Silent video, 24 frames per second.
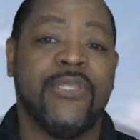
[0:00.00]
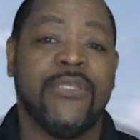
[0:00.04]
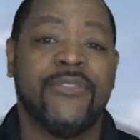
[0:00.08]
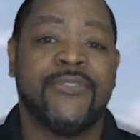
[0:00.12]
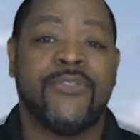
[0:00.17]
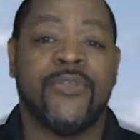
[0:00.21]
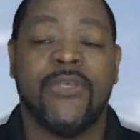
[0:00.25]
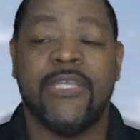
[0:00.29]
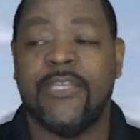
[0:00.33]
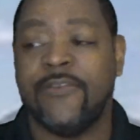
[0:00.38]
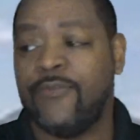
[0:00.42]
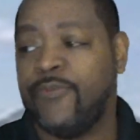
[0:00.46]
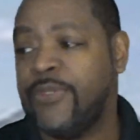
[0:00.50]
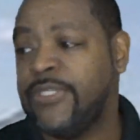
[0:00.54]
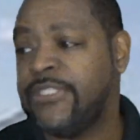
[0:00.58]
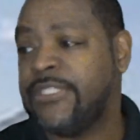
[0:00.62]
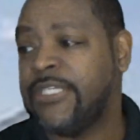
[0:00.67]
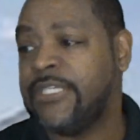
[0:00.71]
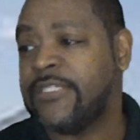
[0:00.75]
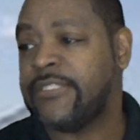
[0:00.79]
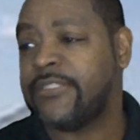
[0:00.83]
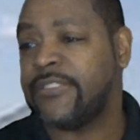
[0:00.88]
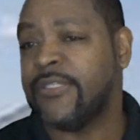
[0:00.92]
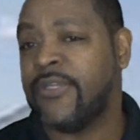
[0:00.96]
So if we
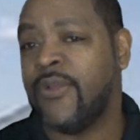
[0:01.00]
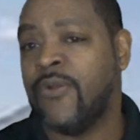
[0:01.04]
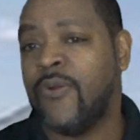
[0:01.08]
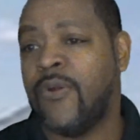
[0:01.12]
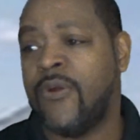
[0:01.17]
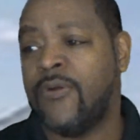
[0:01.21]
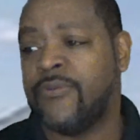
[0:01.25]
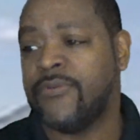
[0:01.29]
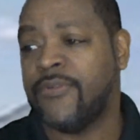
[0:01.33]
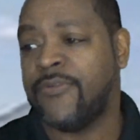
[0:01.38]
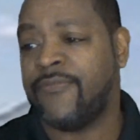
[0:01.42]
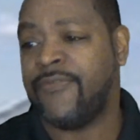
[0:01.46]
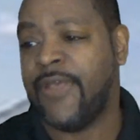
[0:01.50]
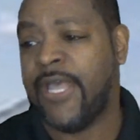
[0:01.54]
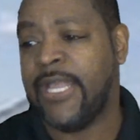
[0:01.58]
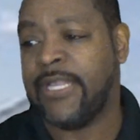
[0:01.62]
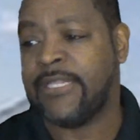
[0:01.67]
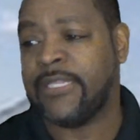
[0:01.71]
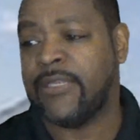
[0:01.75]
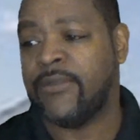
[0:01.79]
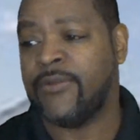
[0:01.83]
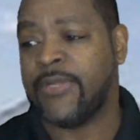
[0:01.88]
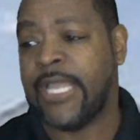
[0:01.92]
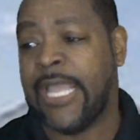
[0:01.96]
just go on the
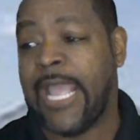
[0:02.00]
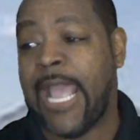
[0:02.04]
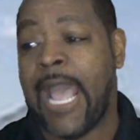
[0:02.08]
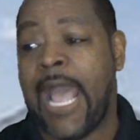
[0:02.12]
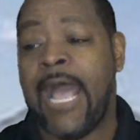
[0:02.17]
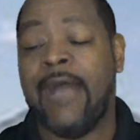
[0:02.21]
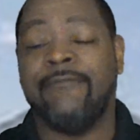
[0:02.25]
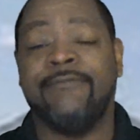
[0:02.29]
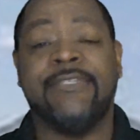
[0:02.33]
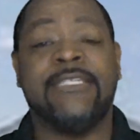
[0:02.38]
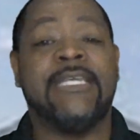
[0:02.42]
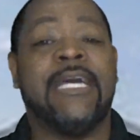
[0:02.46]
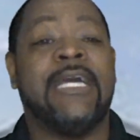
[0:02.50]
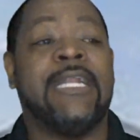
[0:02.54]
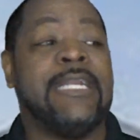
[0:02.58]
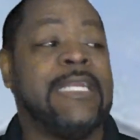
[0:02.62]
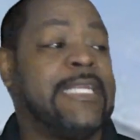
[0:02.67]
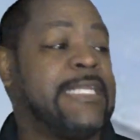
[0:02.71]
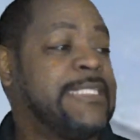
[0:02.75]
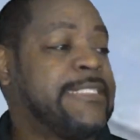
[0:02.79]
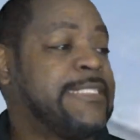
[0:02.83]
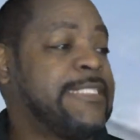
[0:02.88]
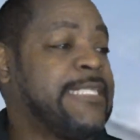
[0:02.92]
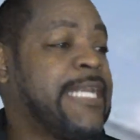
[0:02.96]
fact that, okay, I've
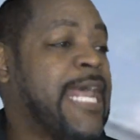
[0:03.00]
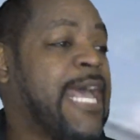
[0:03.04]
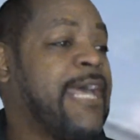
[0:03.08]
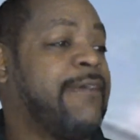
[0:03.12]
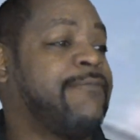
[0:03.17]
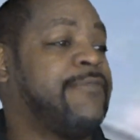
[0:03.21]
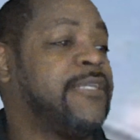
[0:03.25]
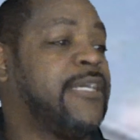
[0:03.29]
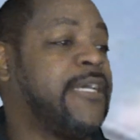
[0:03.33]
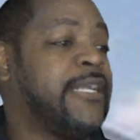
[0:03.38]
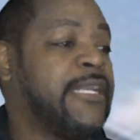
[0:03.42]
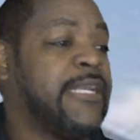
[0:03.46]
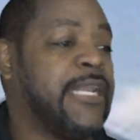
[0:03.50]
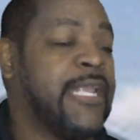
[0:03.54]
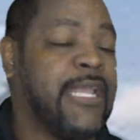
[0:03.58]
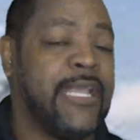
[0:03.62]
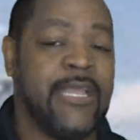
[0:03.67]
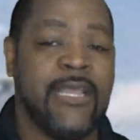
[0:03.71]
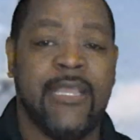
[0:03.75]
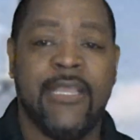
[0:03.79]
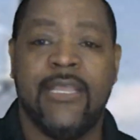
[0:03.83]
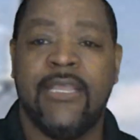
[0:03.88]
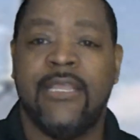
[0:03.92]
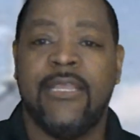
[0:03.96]
done this and I've done
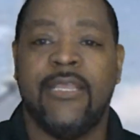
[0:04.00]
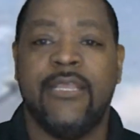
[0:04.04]
that,